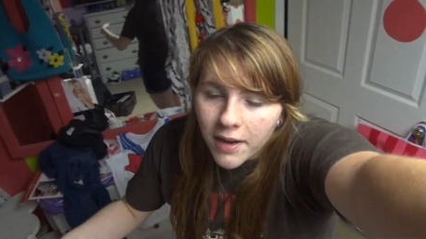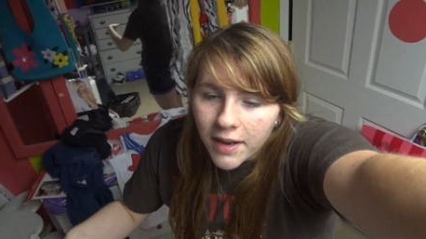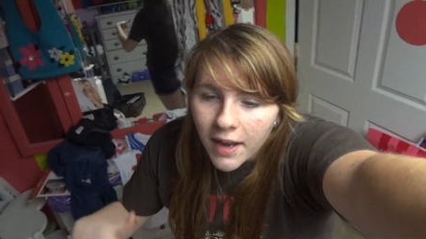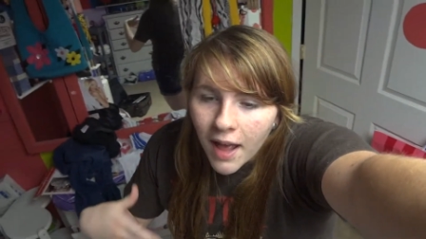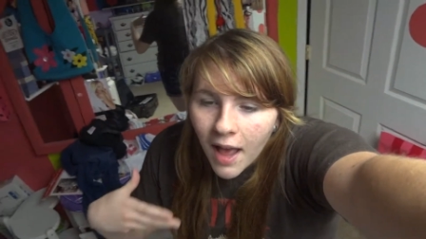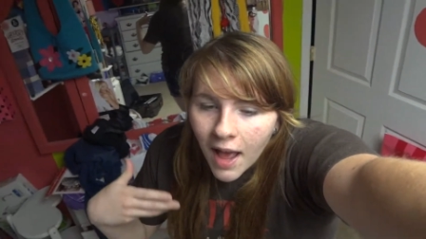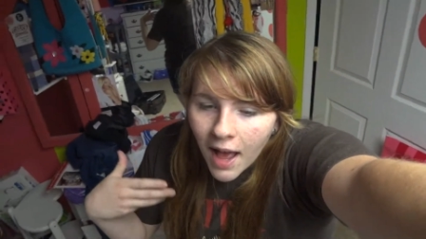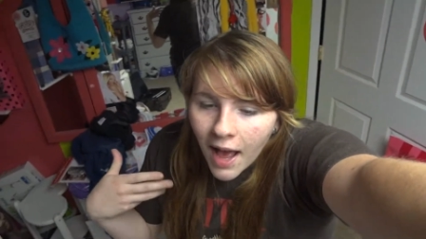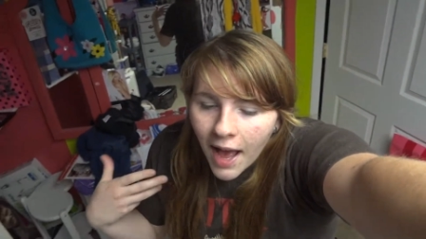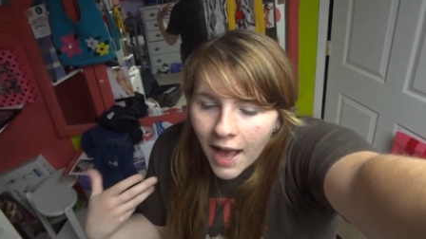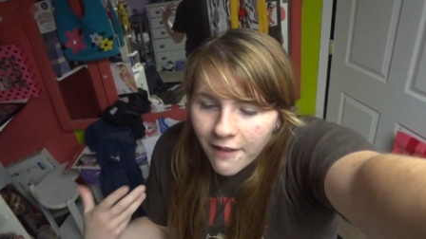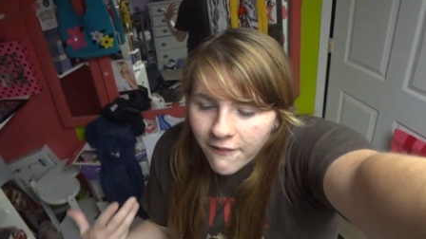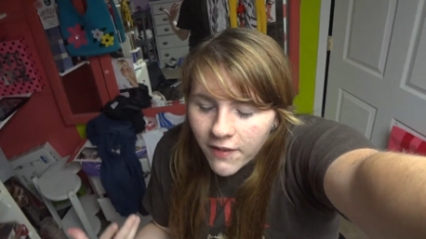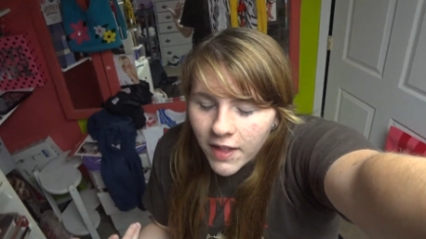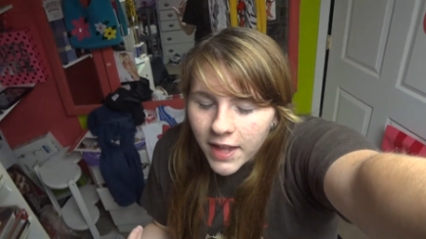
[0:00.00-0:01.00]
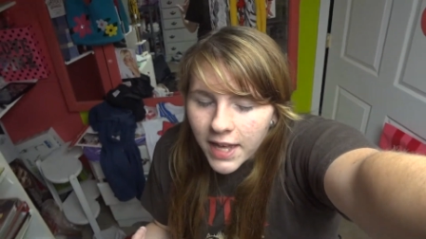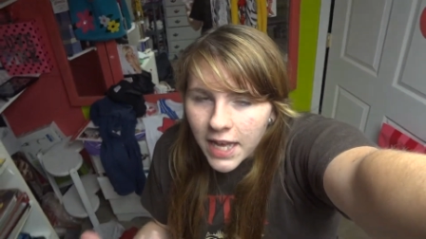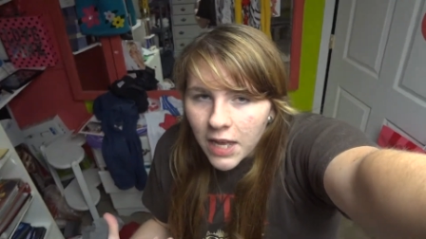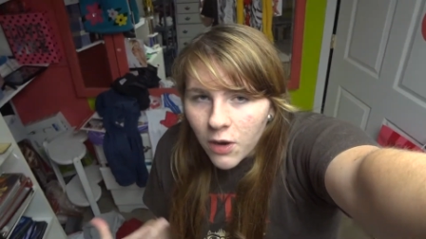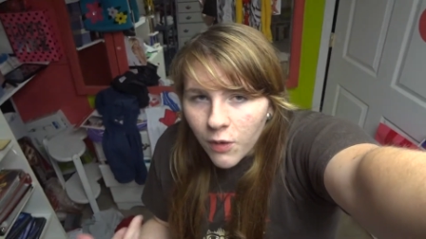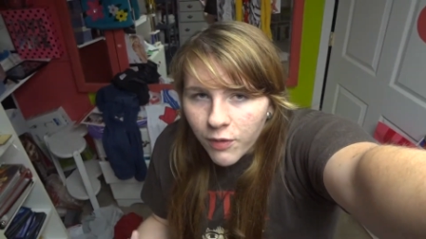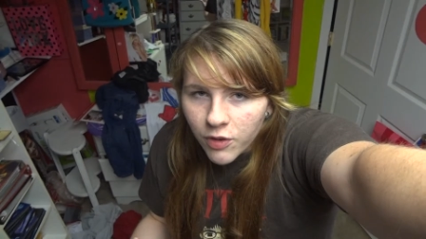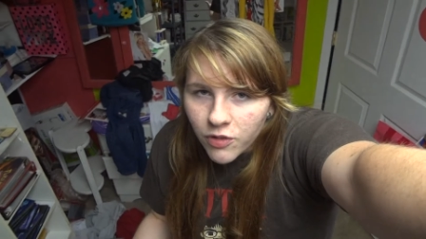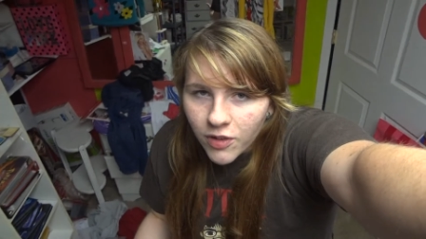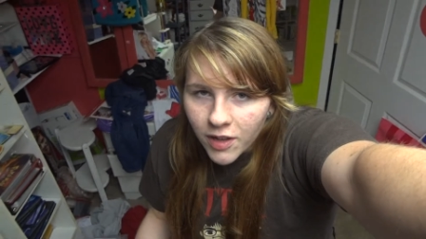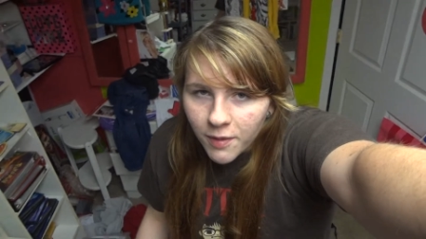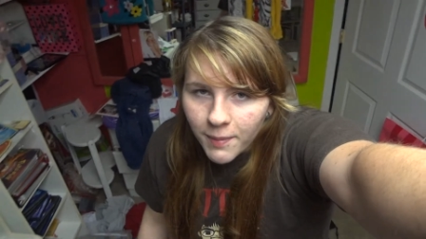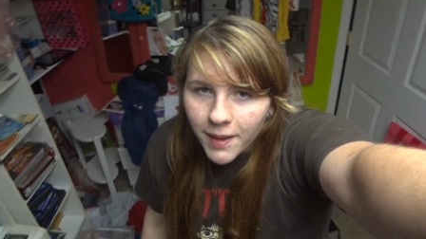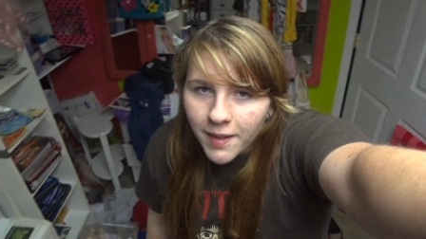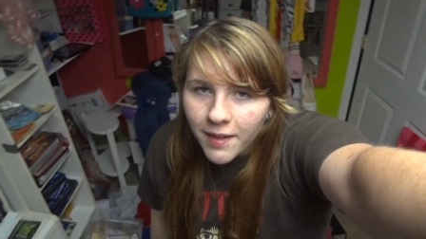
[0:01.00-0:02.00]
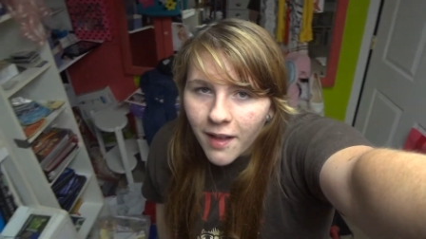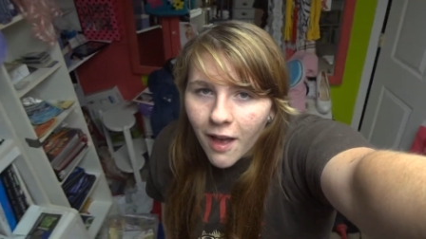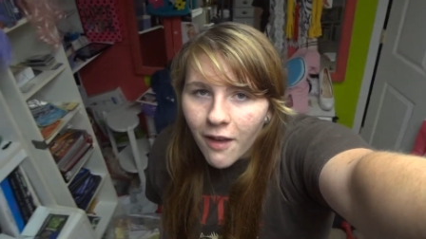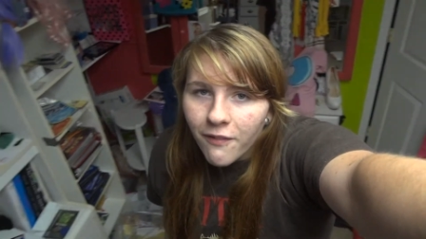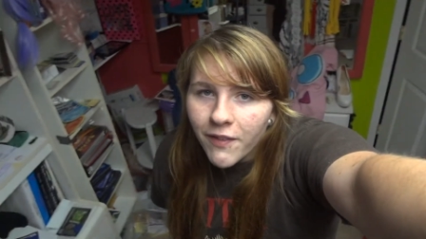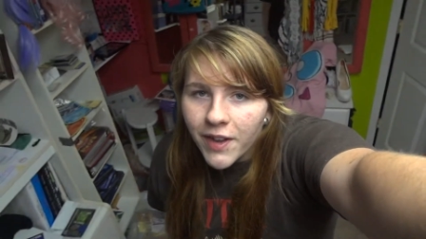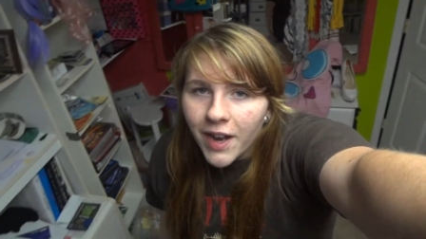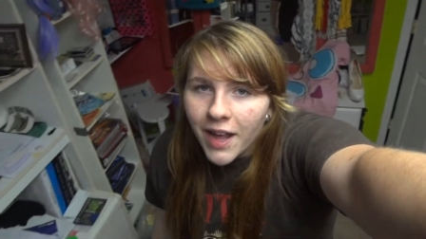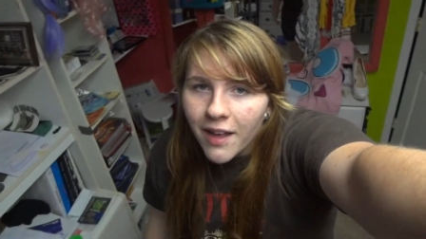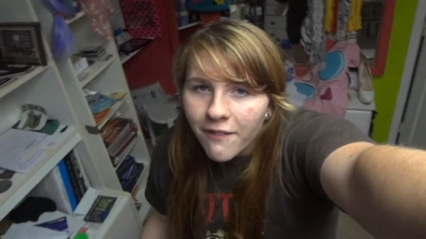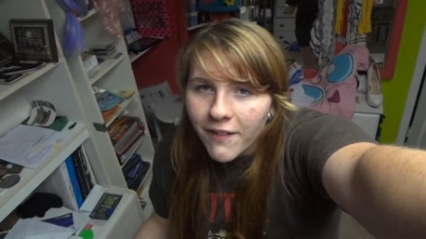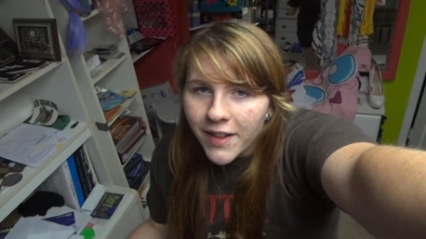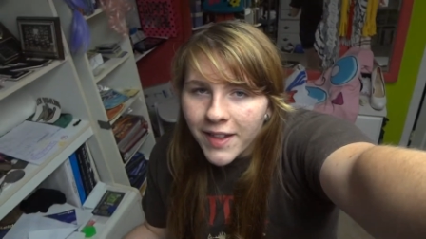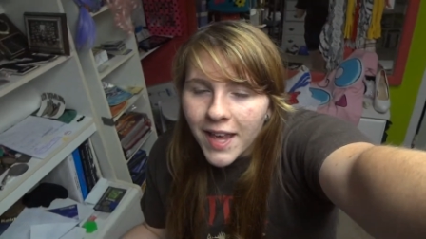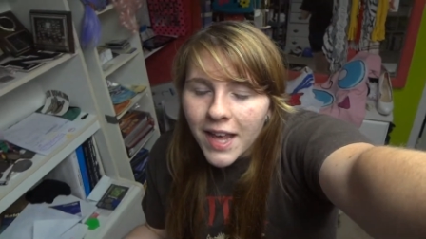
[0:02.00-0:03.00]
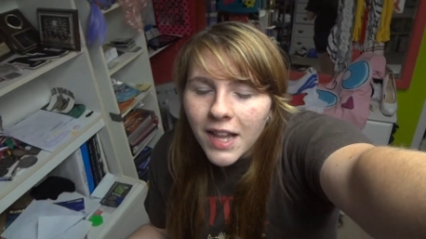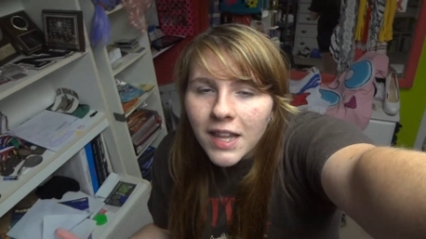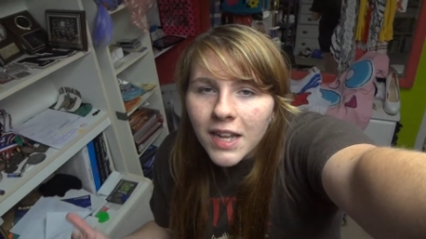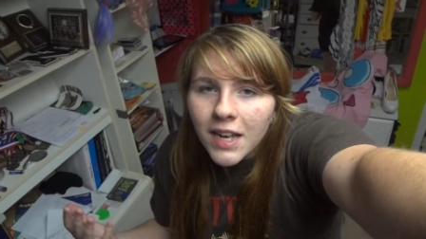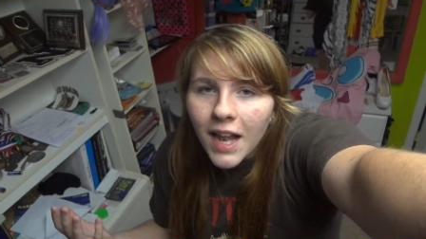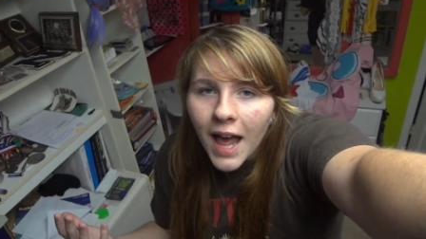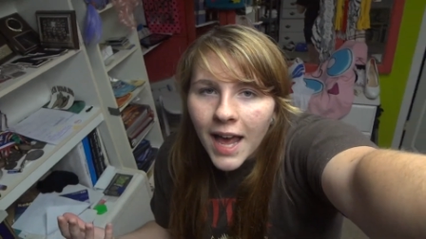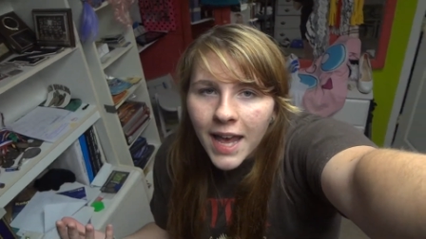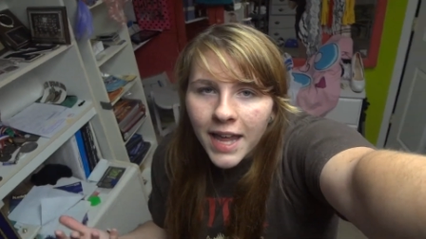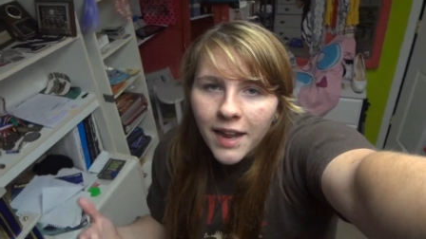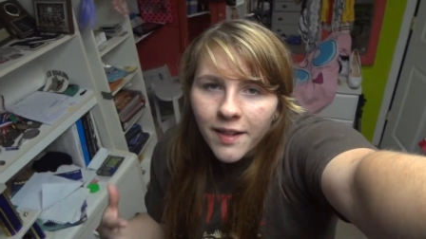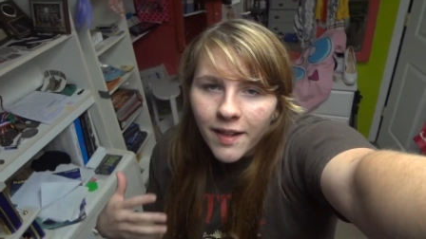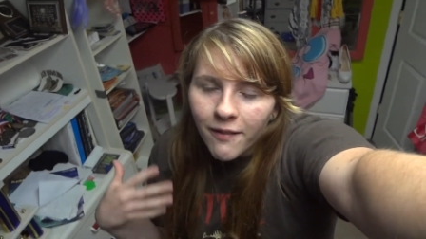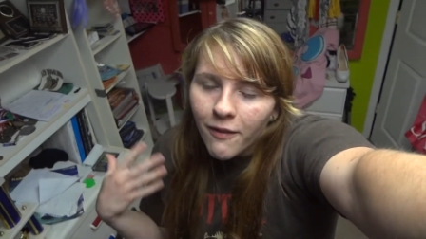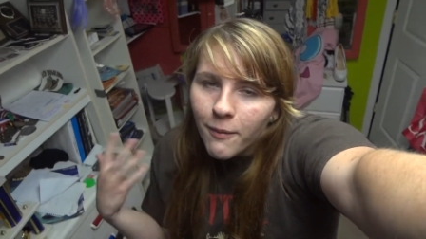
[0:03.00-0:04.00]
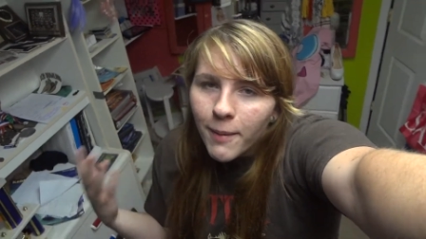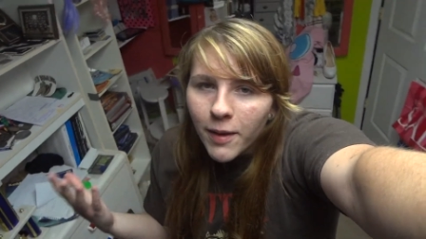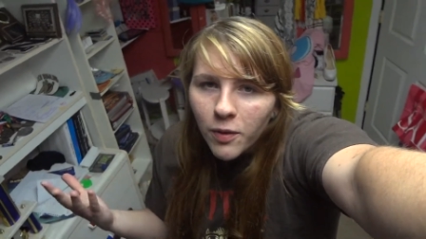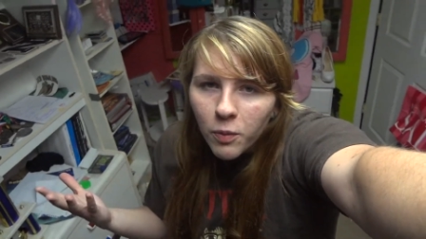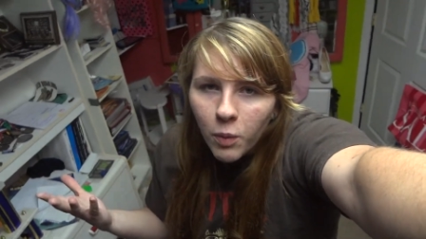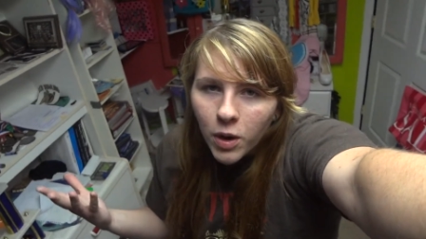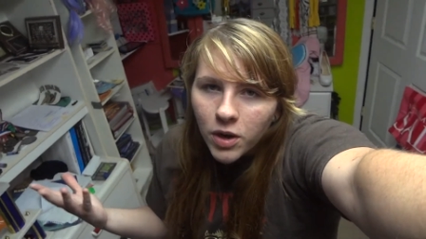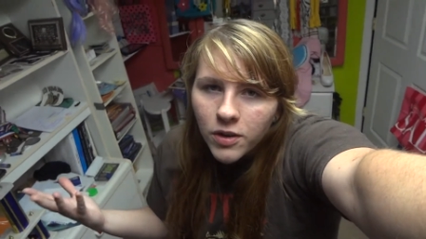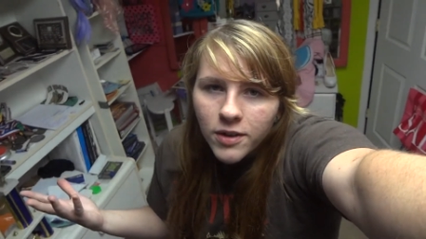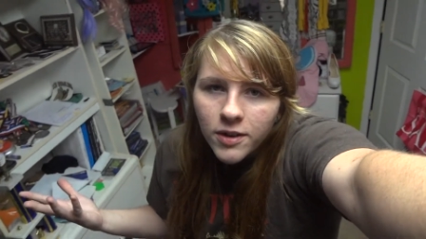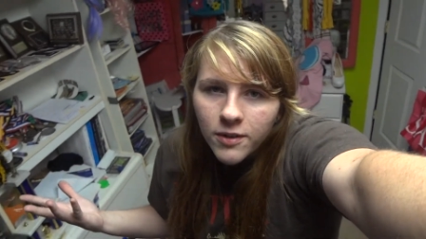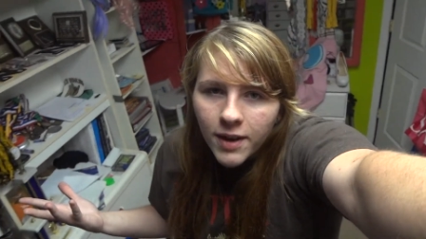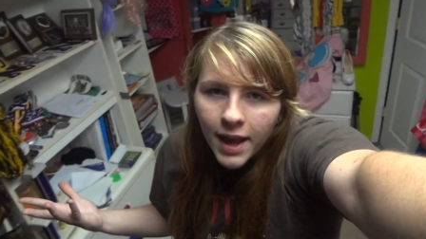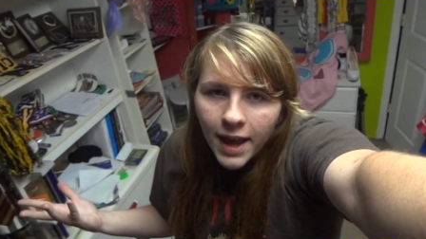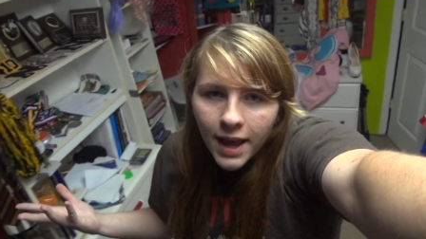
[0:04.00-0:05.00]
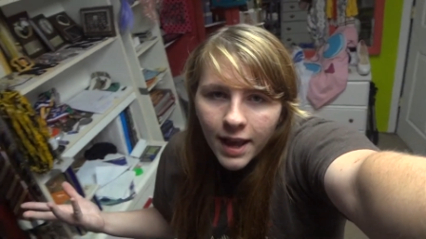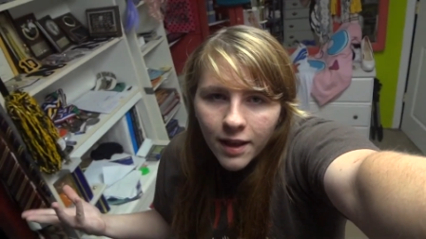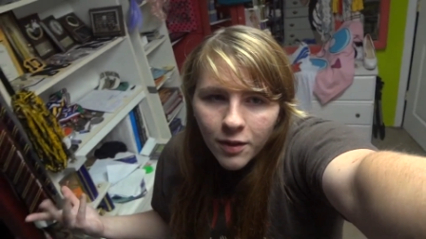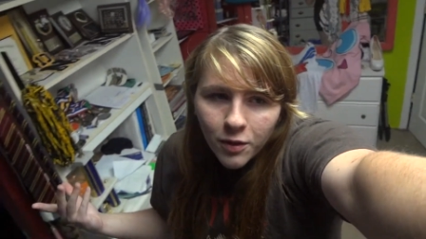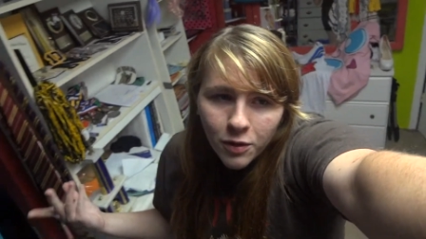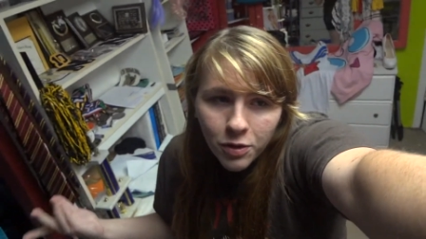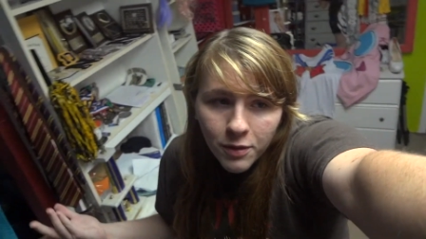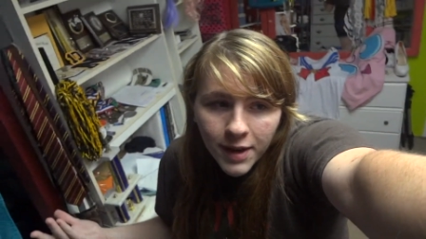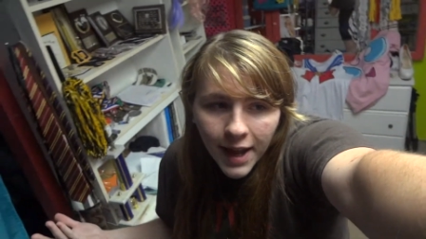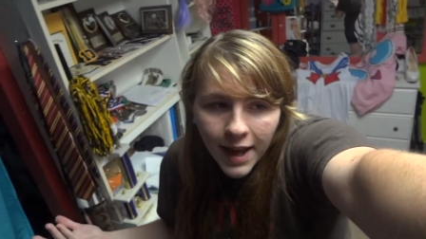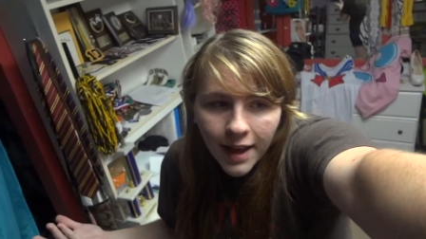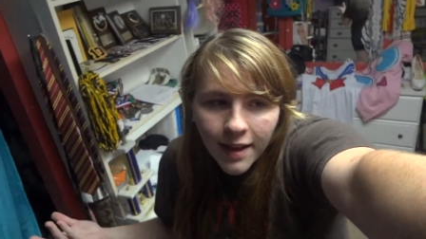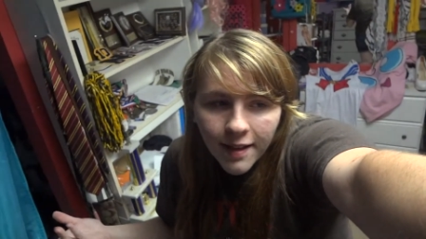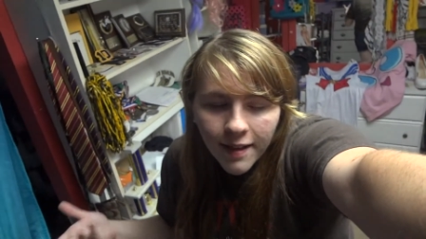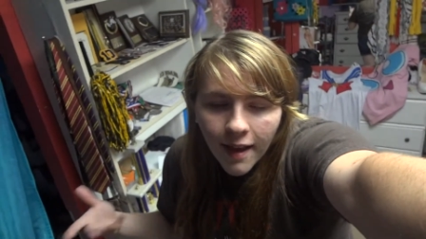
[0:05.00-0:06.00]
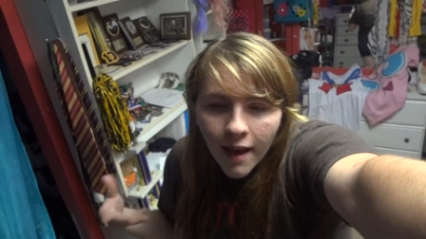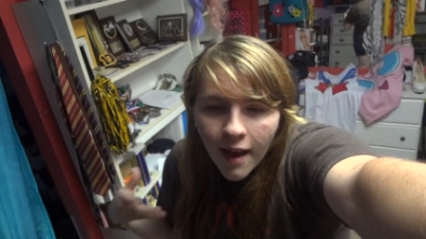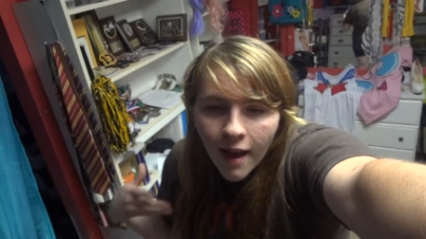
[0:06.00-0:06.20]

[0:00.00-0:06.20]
And I feel I can't overstress myself. And if I take a little hiatus, if I miss one or two days or three days